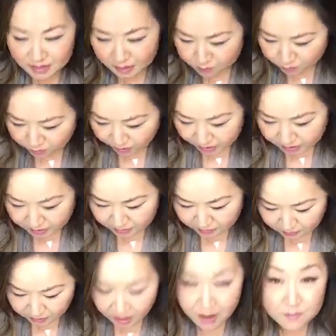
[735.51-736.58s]
and bright in the
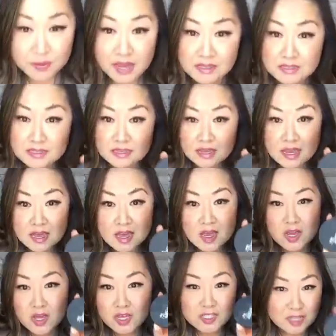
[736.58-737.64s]
compact,
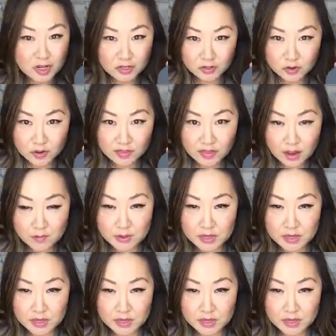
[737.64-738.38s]
it's not gonna go on that way.